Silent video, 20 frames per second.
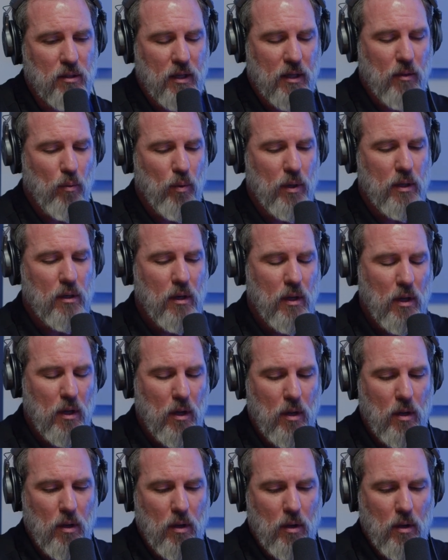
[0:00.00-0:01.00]
Like,
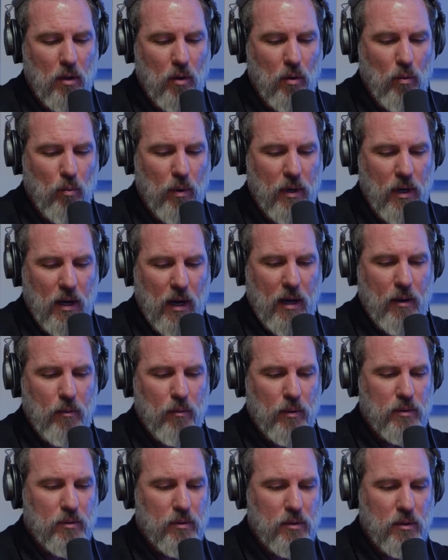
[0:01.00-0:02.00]
when I
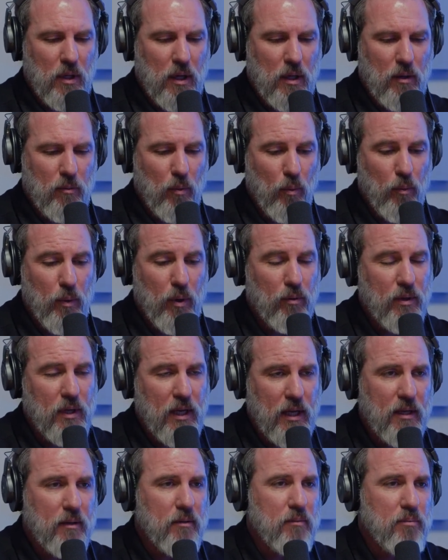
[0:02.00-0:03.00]
was, when we were
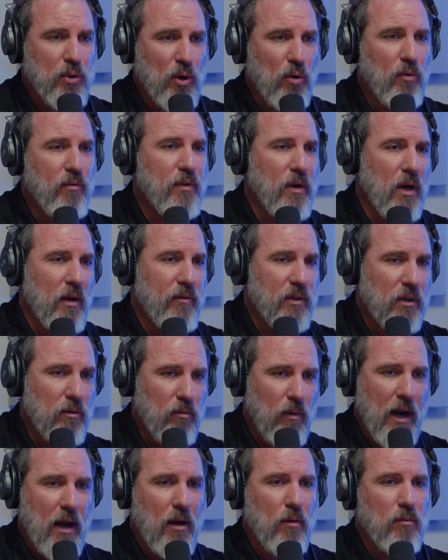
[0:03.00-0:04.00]
getting ProFit off the
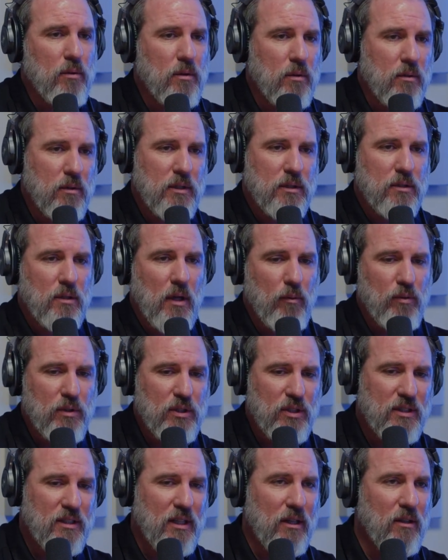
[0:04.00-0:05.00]
ground, I was
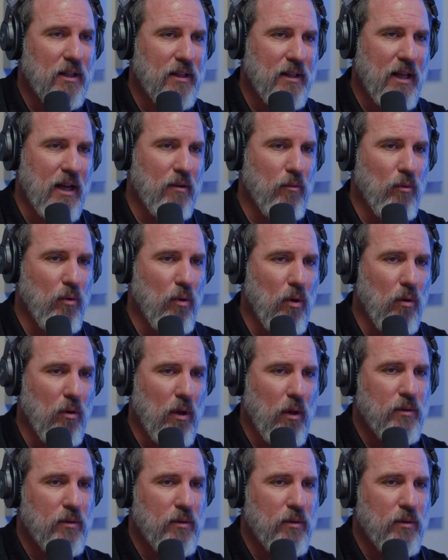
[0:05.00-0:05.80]
still in that role.